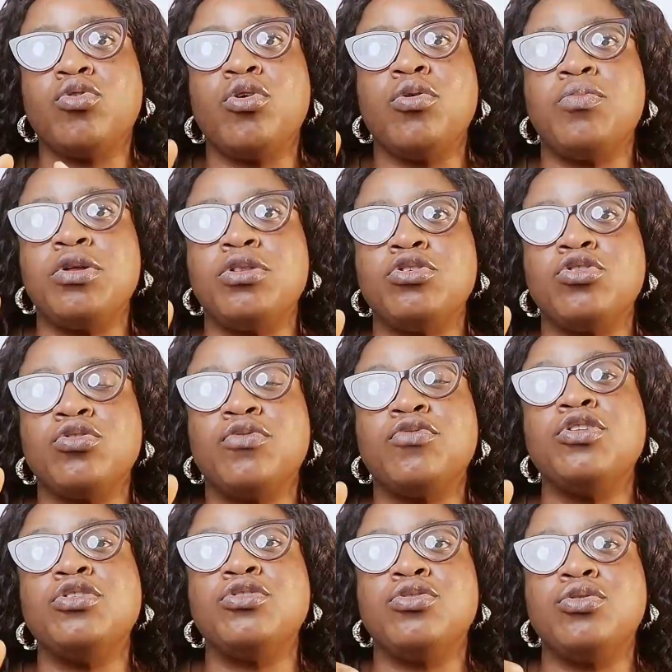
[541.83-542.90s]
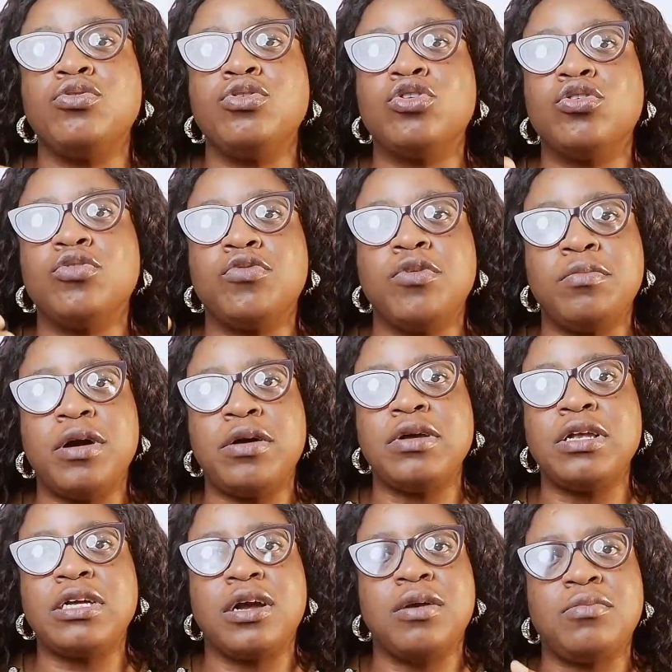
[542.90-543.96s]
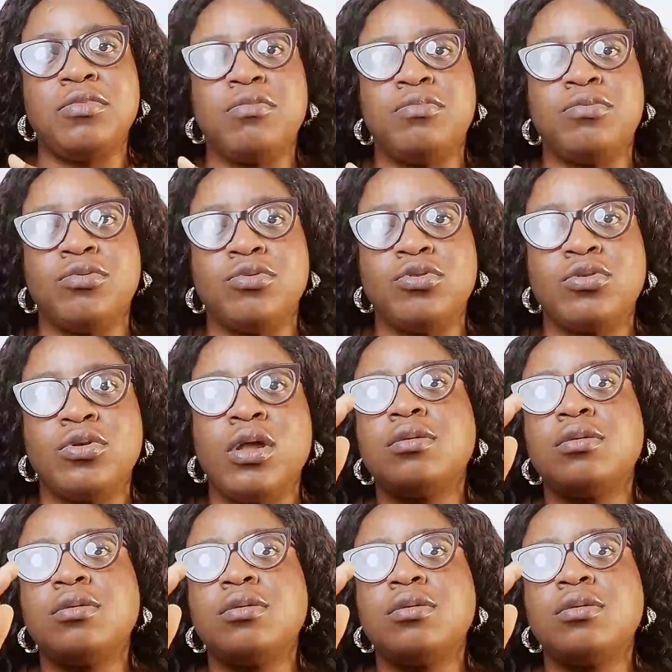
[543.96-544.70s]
or a petition for dissolution of a marriage can be brought.